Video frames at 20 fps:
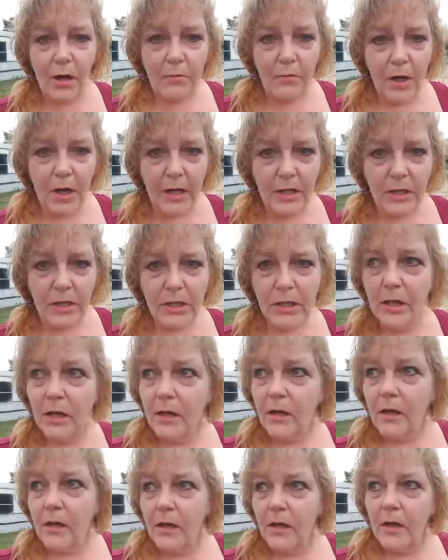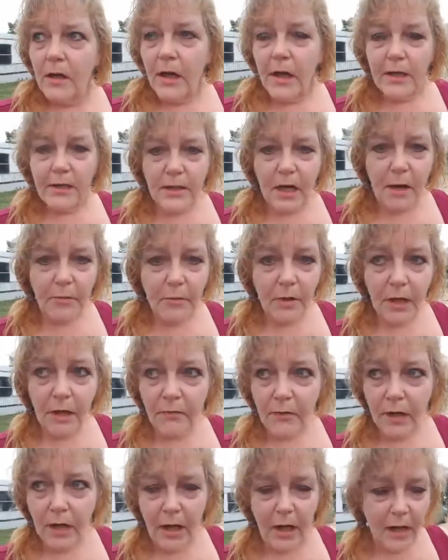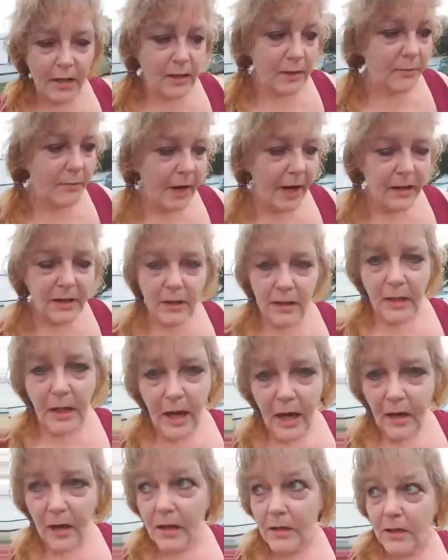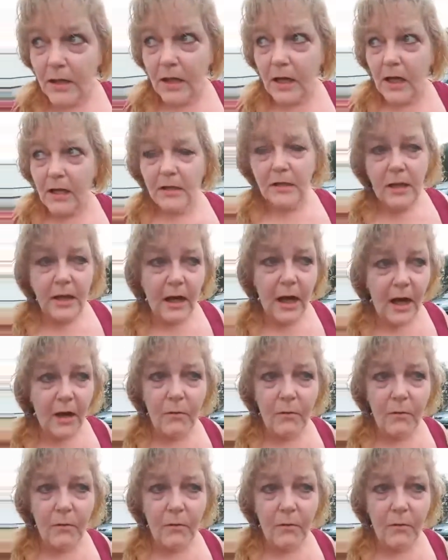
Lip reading: much as I'm leaving to head back to Dallas again today.